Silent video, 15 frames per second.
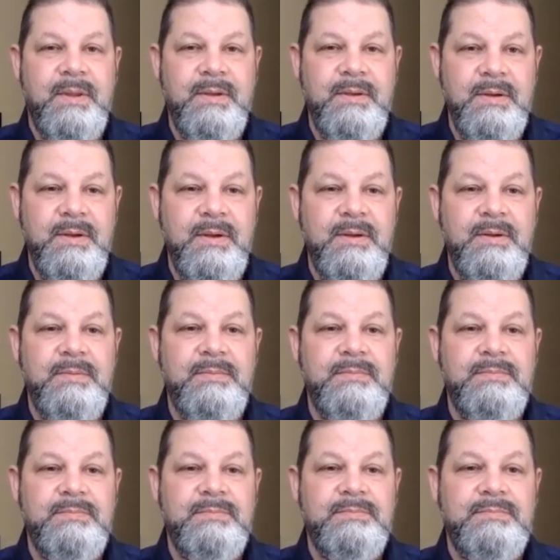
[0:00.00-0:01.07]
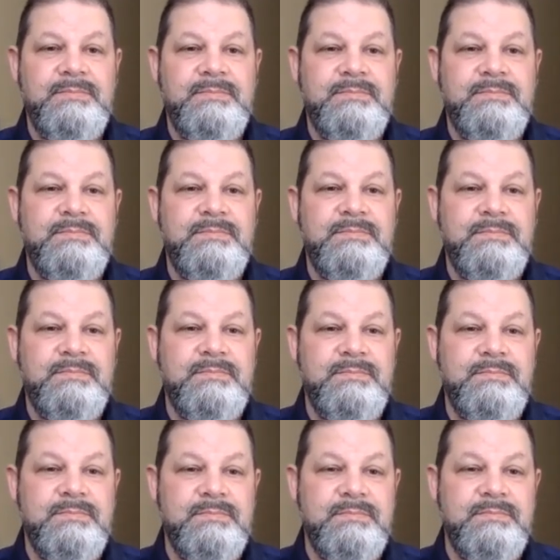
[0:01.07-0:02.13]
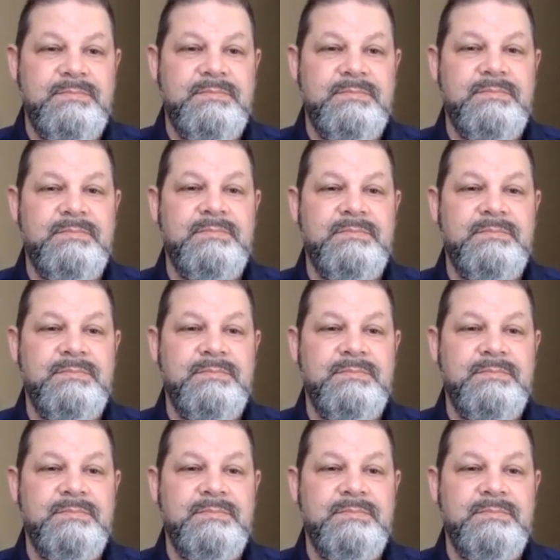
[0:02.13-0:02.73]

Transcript: (silent)